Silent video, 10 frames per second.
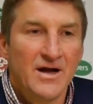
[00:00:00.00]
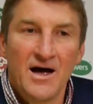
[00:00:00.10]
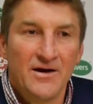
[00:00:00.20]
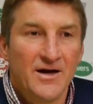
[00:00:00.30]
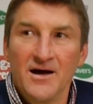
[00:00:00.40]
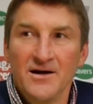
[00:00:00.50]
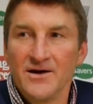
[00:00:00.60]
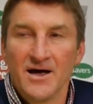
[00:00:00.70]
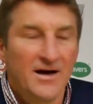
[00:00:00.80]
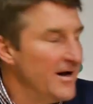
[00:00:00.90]
No.
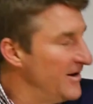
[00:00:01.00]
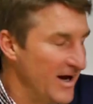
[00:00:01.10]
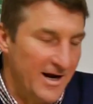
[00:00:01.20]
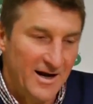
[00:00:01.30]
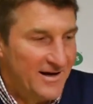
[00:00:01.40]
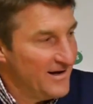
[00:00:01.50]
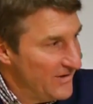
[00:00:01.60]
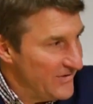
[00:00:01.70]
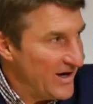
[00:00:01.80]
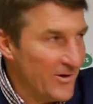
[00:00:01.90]

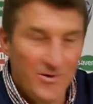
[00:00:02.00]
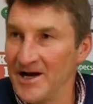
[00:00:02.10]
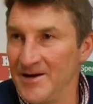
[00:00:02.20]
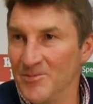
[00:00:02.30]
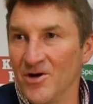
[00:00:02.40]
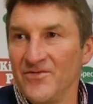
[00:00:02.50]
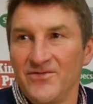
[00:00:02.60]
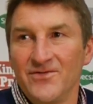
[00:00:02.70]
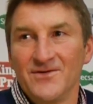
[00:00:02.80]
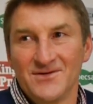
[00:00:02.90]
Darryl came
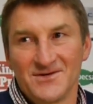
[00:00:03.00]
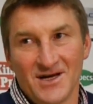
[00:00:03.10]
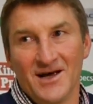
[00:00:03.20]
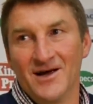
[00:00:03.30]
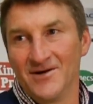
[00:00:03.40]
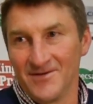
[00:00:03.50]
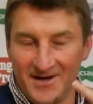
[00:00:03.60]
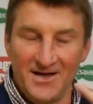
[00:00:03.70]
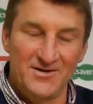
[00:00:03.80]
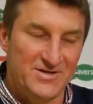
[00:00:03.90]
off, so
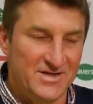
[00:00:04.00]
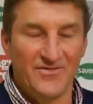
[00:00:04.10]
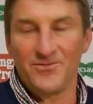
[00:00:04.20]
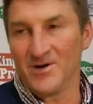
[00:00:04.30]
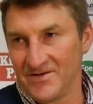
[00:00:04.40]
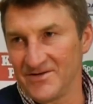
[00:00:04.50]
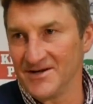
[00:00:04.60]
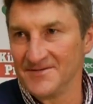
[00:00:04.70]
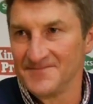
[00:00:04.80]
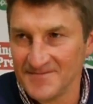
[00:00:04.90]
then Steph went
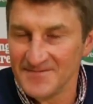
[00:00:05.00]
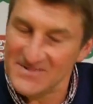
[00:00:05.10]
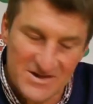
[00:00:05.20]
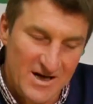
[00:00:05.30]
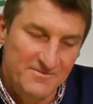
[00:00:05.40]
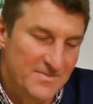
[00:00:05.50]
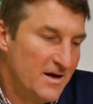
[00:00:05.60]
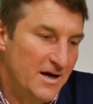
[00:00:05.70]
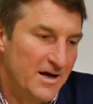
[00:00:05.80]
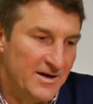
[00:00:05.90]
to. So,
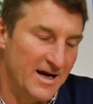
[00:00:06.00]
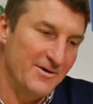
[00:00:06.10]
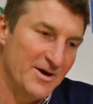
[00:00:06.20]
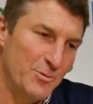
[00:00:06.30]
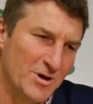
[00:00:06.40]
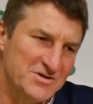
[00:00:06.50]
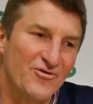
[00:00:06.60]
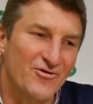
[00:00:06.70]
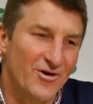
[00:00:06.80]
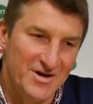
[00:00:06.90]
no, there
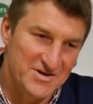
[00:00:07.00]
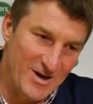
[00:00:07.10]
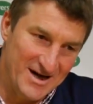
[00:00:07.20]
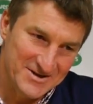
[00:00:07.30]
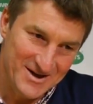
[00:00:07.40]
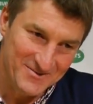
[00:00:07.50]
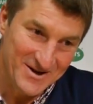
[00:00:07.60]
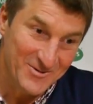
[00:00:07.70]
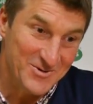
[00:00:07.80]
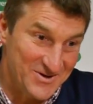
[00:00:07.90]
wasn't trying to spark something.
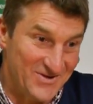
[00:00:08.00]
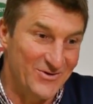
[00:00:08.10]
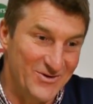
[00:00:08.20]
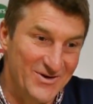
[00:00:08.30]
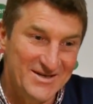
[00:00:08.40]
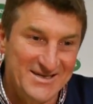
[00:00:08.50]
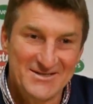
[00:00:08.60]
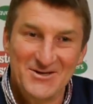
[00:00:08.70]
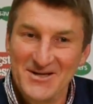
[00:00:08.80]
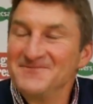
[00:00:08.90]
That was through
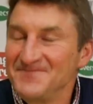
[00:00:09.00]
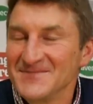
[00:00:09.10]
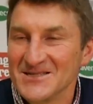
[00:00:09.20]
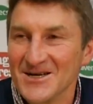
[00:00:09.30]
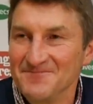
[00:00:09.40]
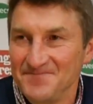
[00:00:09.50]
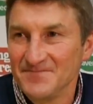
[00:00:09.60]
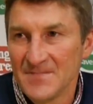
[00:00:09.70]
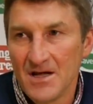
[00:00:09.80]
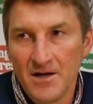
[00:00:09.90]
necessity. So,
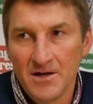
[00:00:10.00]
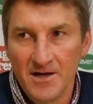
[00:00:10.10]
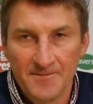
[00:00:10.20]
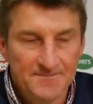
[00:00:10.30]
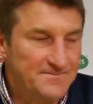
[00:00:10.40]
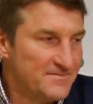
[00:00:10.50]
yeah.